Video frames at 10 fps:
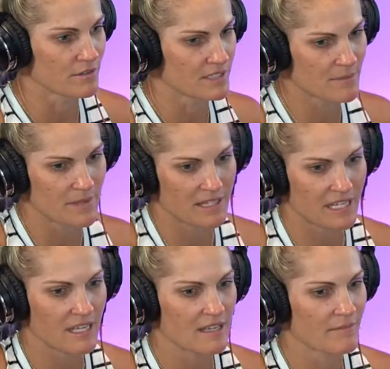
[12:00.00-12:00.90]

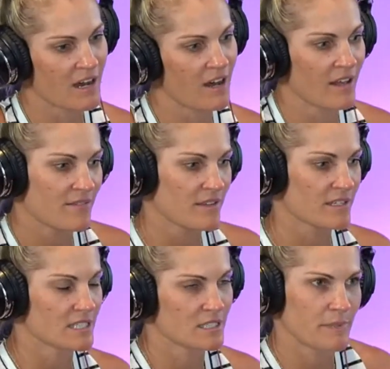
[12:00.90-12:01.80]
typically I'll have
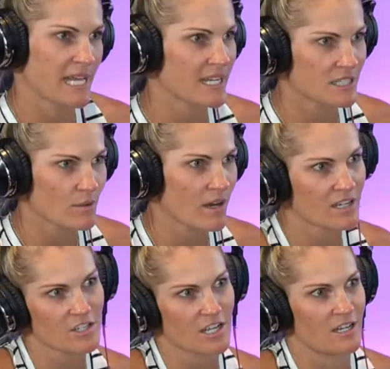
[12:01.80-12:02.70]
a spaghetti
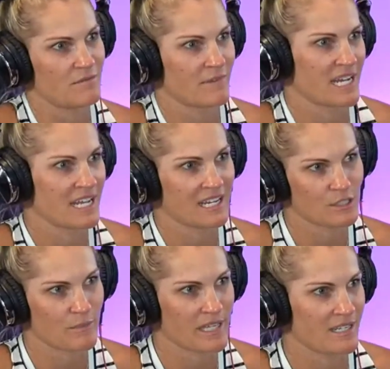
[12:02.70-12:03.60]
squash and my
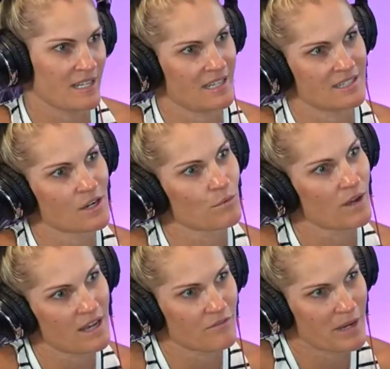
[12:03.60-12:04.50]
husband and son will
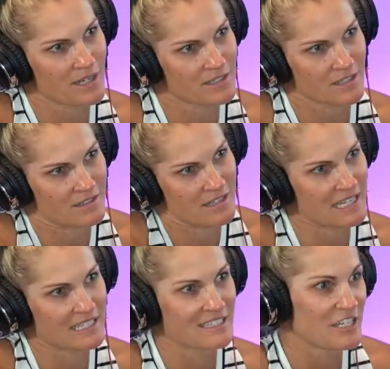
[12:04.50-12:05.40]
have pasta.
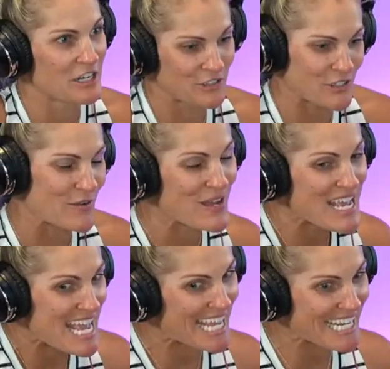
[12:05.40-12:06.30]
And, so
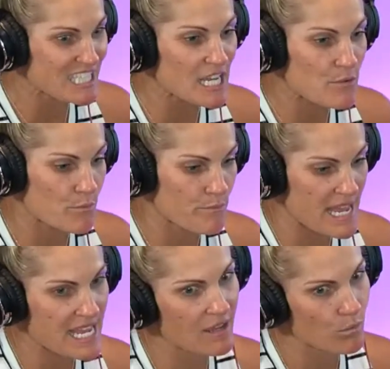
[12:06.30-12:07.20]
it is like
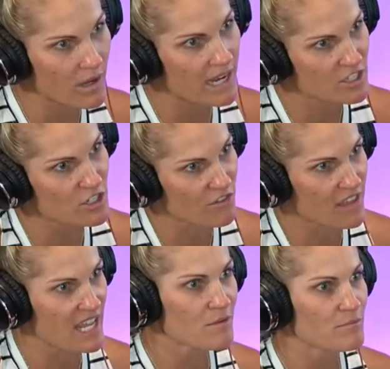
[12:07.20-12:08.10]
making one extra
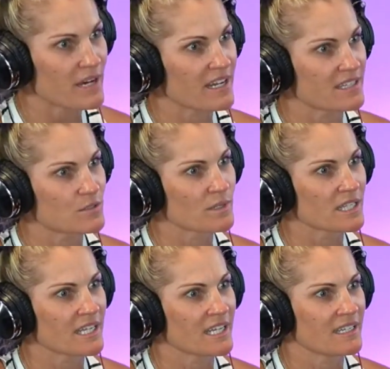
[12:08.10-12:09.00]
thing, but it's
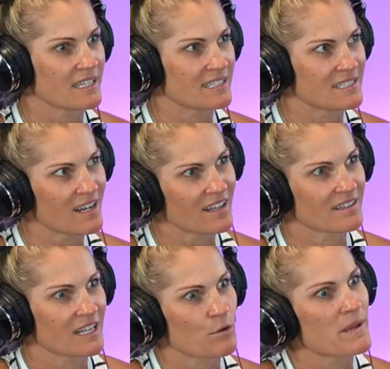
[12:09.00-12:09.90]
not
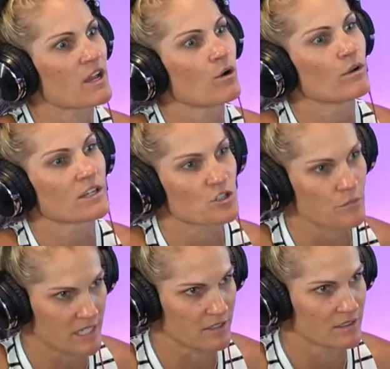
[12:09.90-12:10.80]
like we're making a whole extra meal.